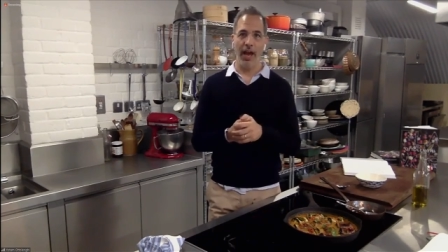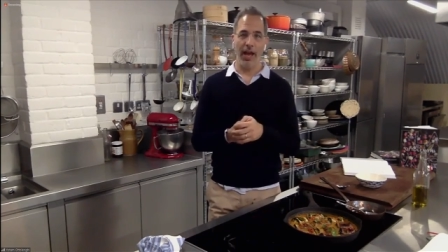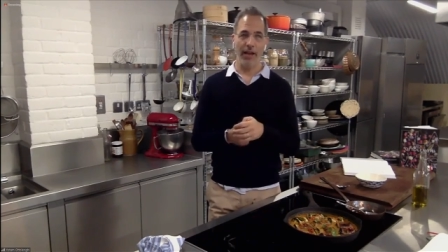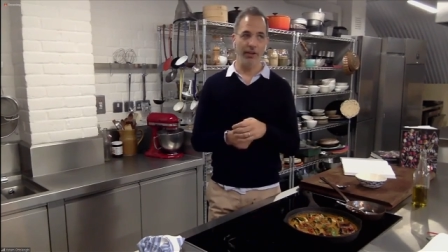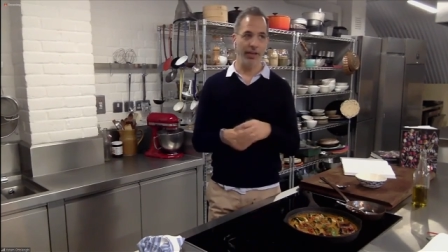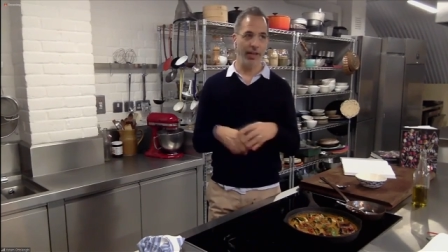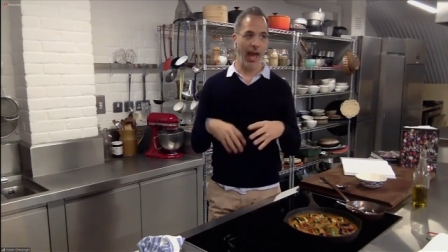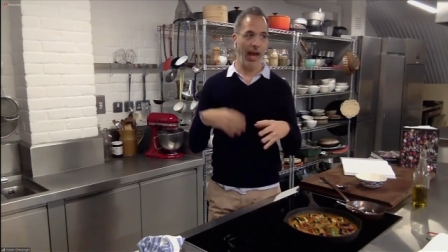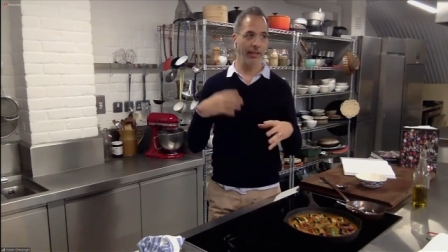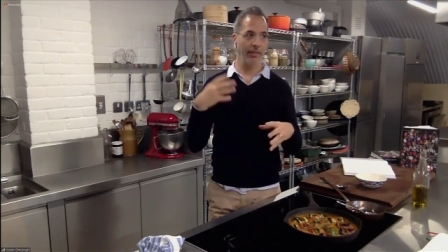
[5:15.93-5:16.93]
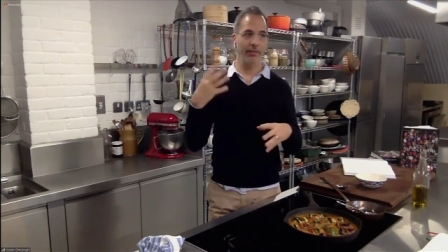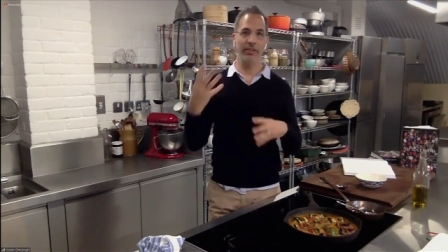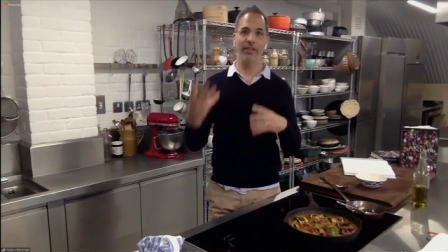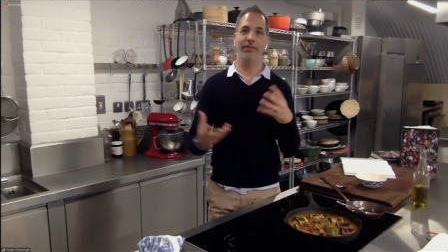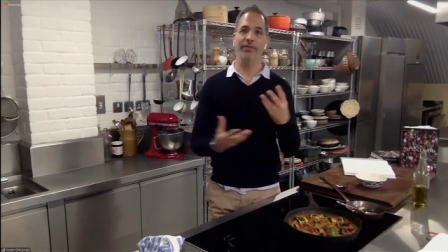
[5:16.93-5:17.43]
and you can add them
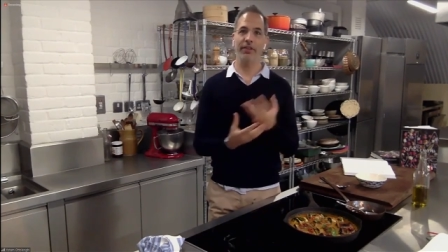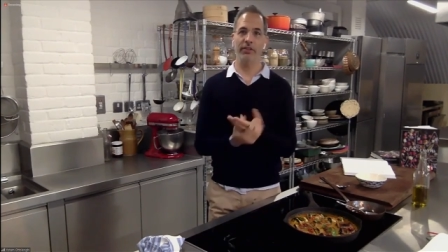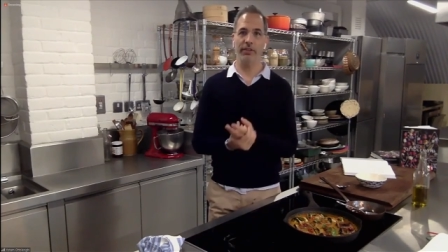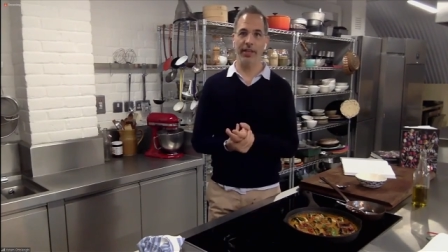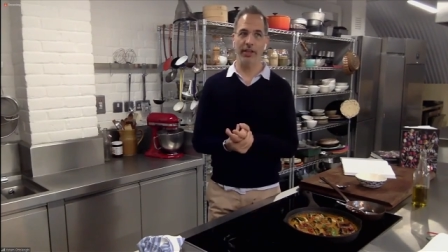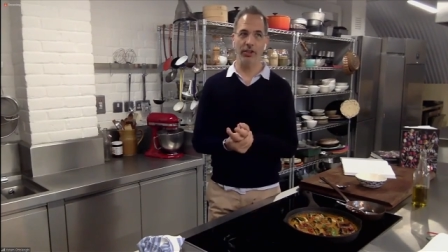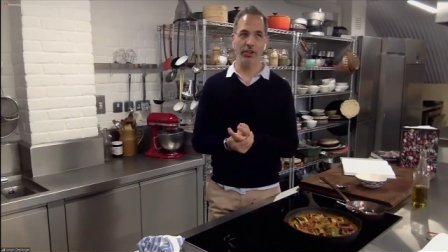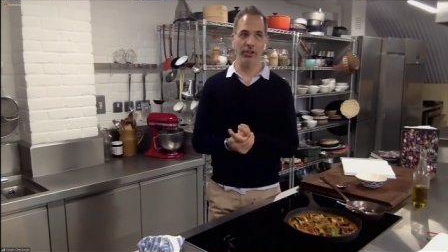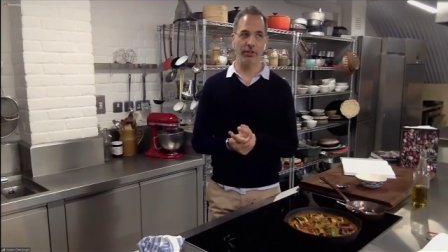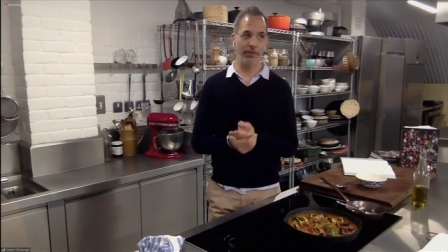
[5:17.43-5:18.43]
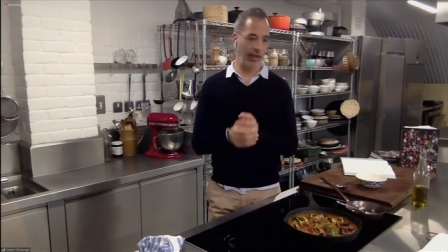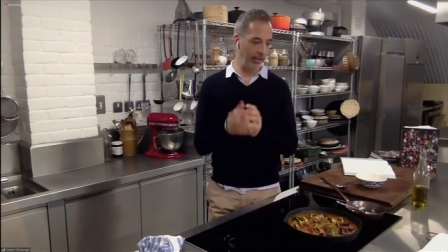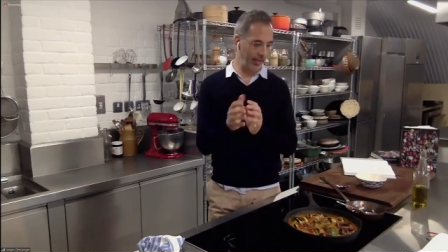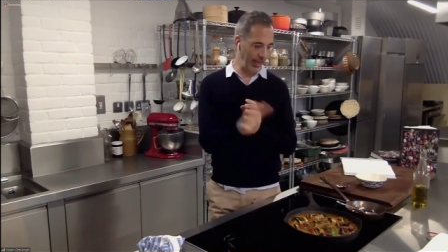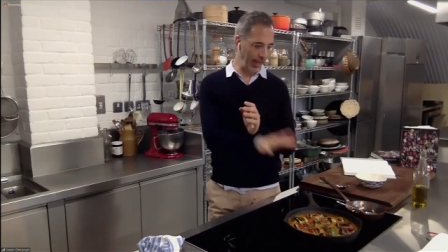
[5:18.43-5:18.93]
at different stages
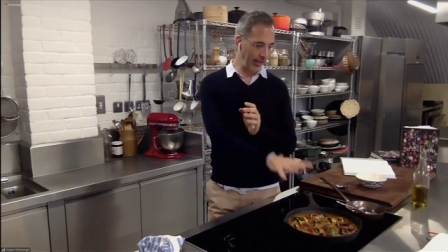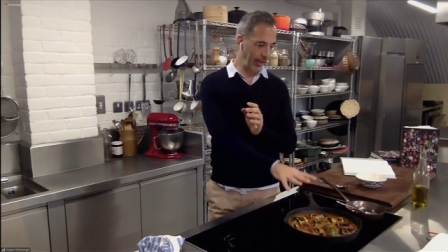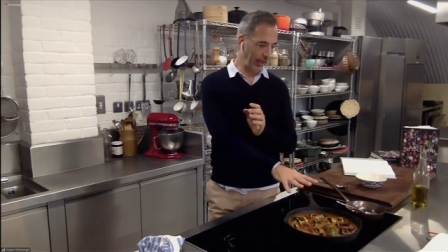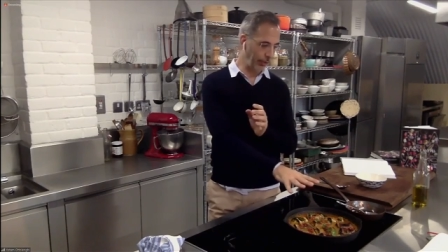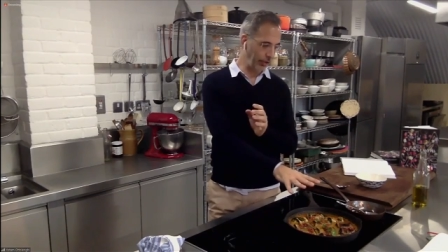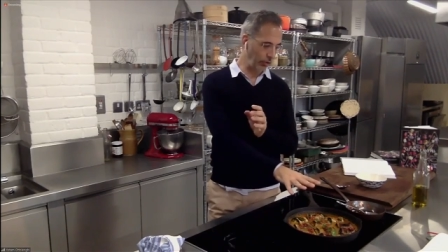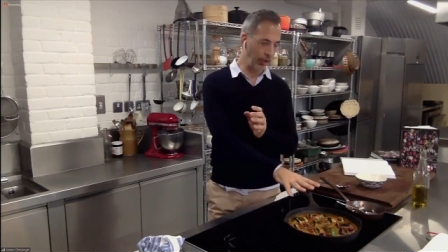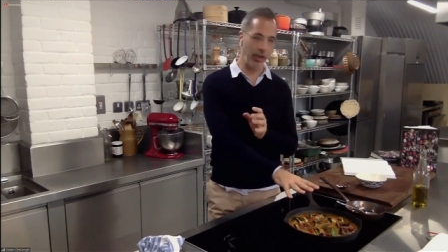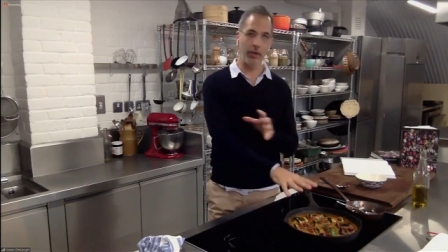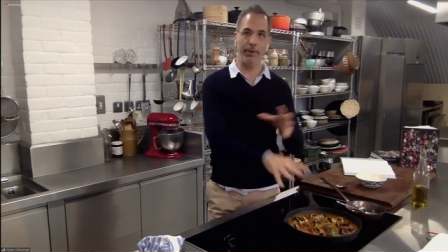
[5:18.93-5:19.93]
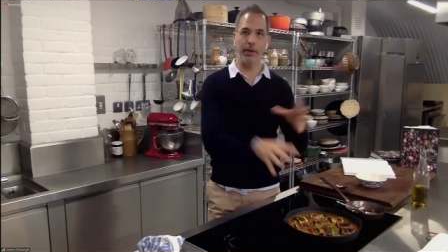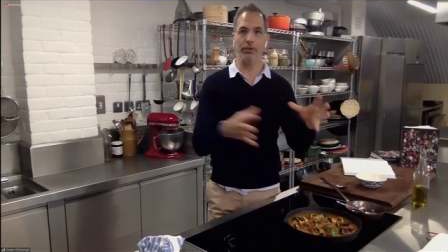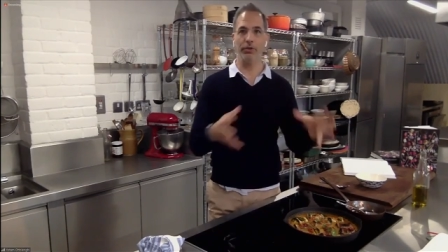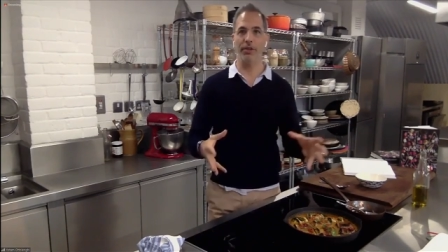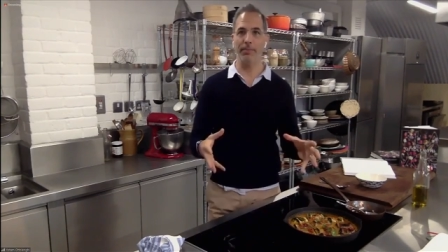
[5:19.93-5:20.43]
at the end, like we do here, but
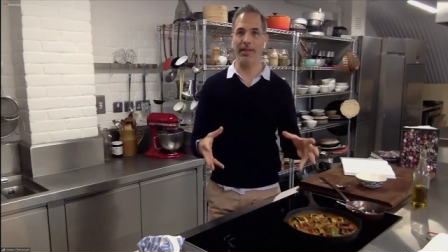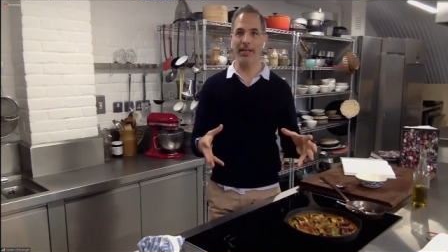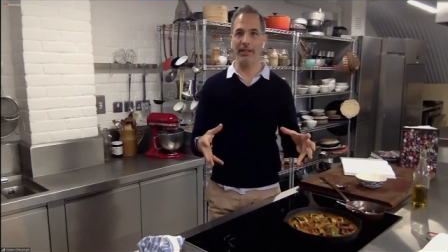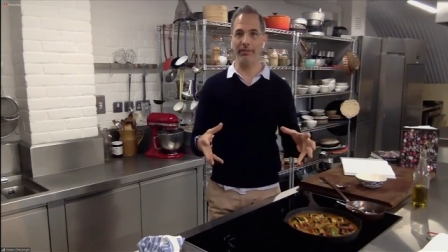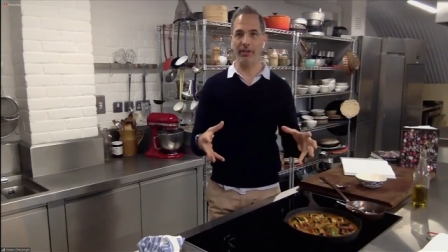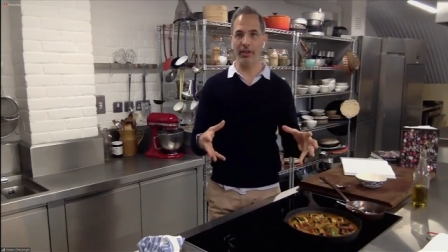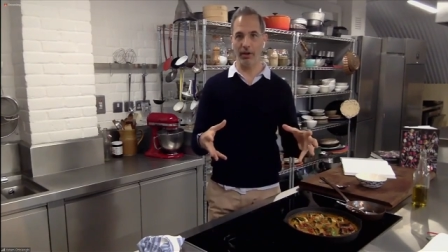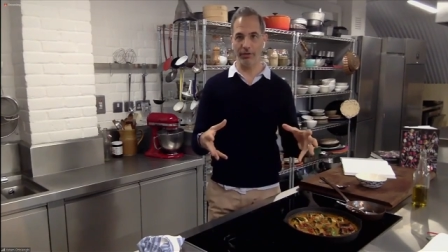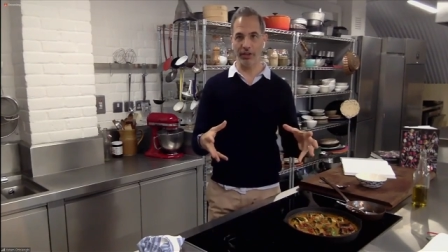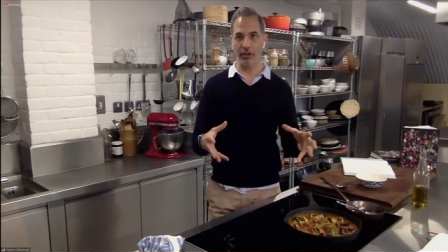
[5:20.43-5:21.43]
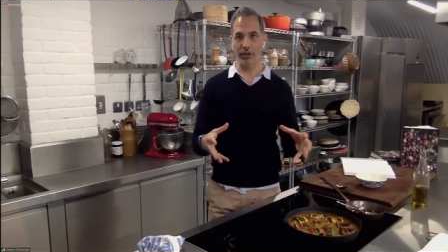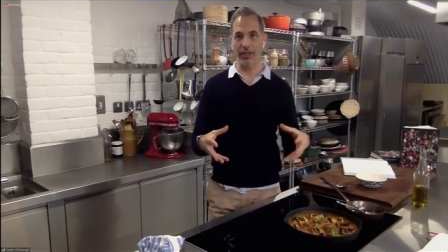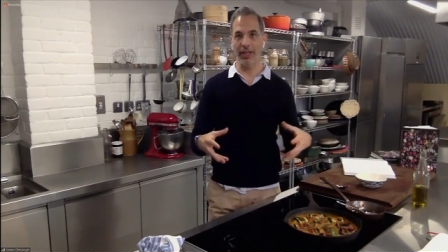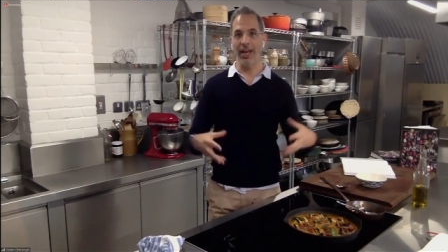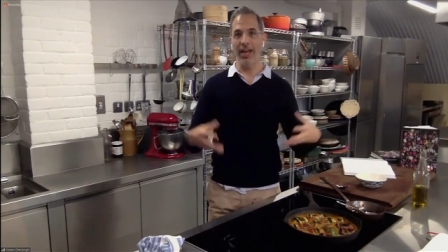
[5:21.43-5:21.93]
also at the beginning of, of the
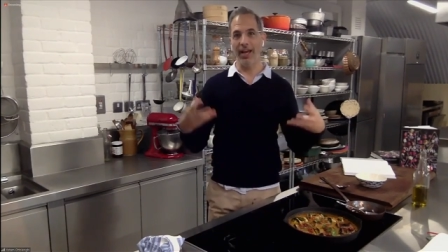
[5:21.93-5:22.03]
cooking.